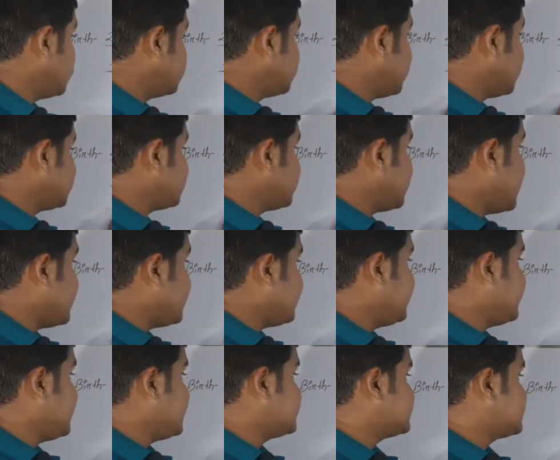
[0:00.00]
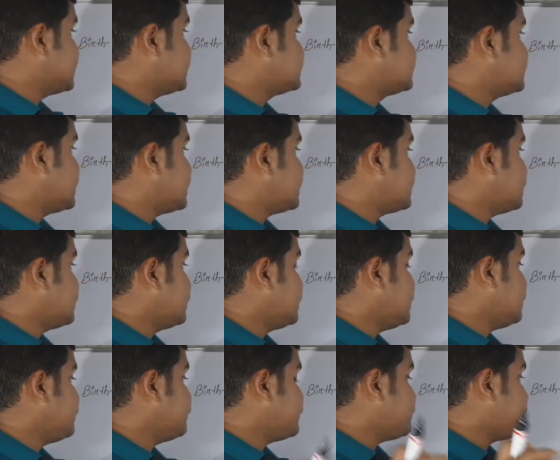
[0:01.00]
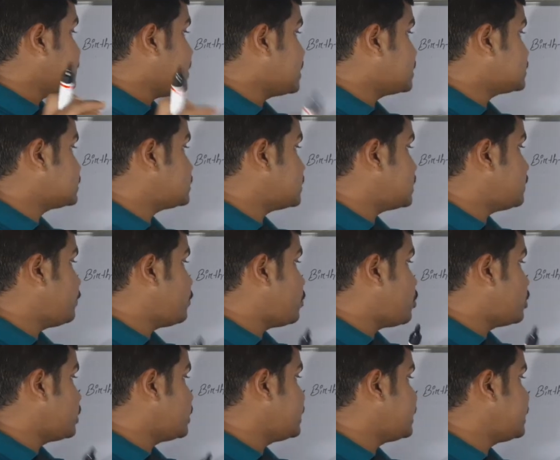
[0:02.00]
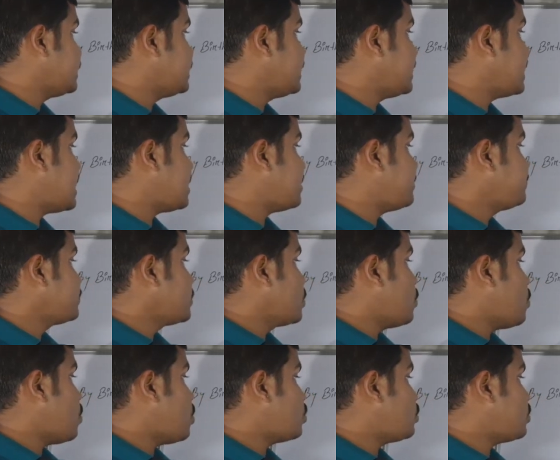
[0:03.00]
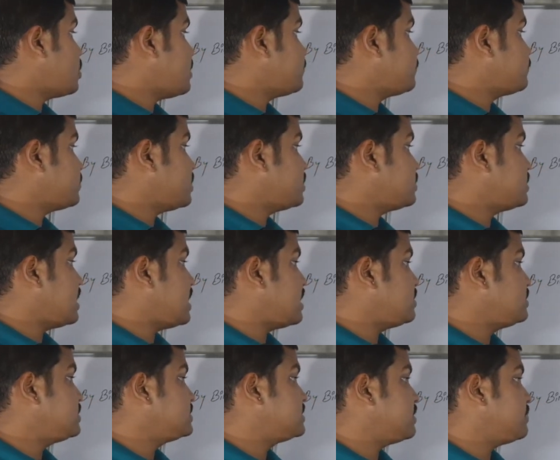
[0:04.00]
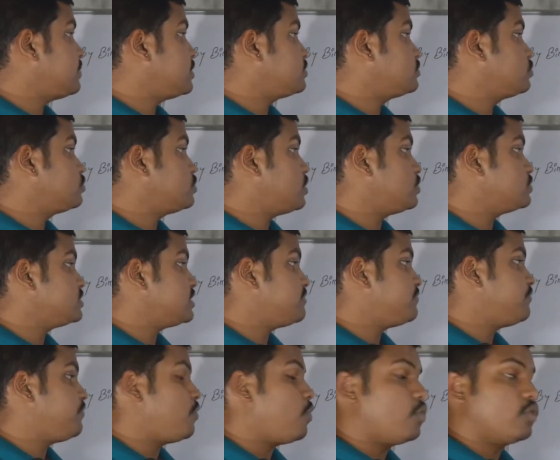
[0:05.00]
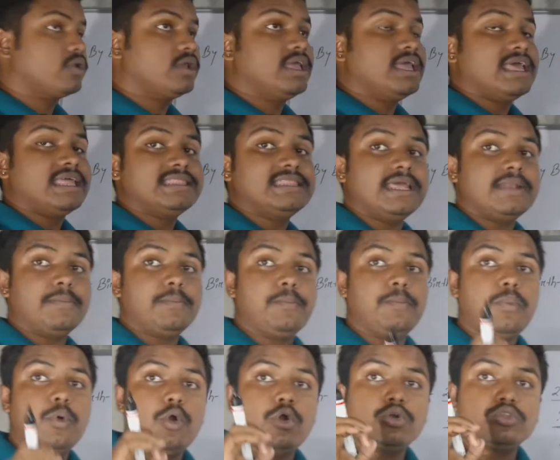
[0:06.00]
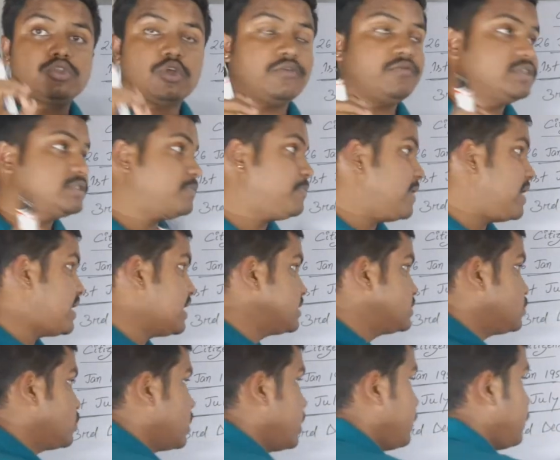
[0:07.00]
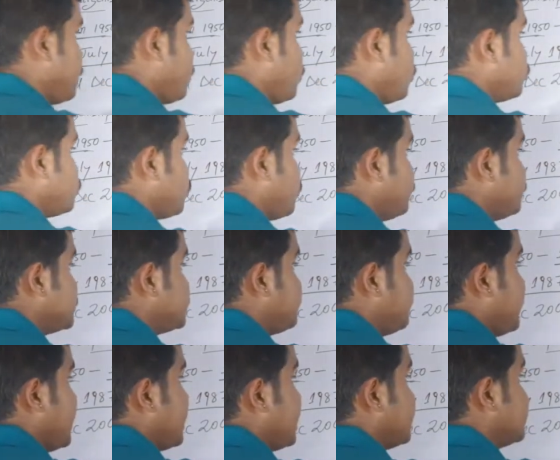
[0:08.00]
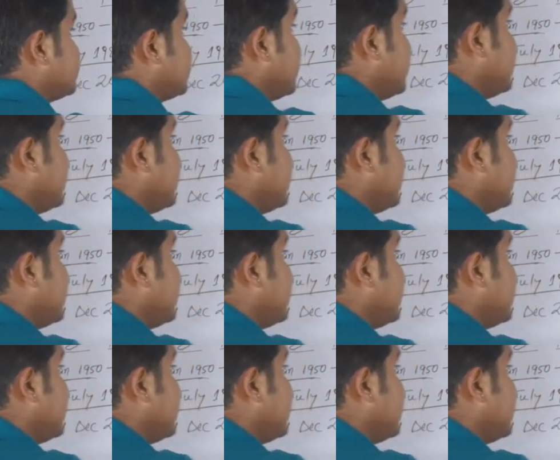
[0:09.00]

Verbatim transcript: The third date says that if a person born in India on or after third December two thousand four, then both of his parents, okay, both of his parents.